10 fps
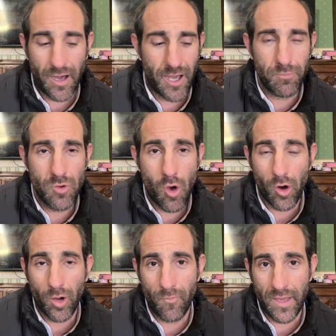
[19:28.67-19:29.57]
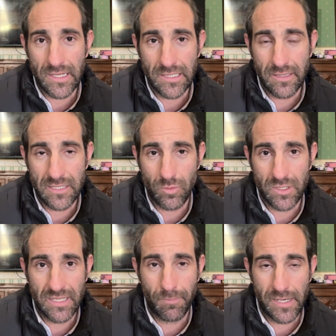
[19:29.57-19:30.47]
I'm not convinced that this
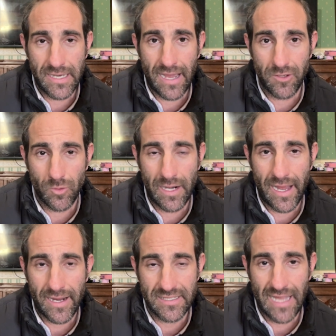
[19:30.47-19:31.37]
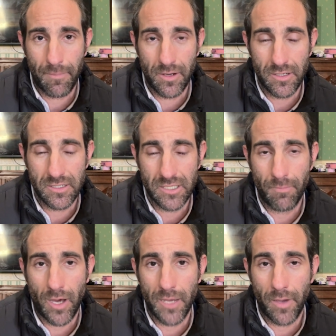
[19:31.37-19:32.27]
was simply down to a lack of stamina, because to
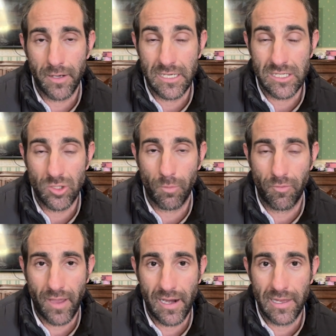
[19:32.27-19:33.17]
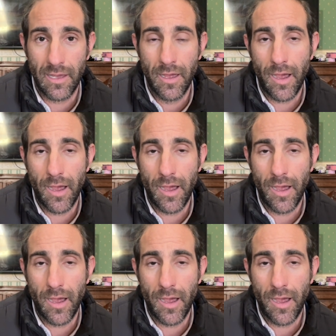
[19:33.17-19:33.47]
my mind he stopped fairly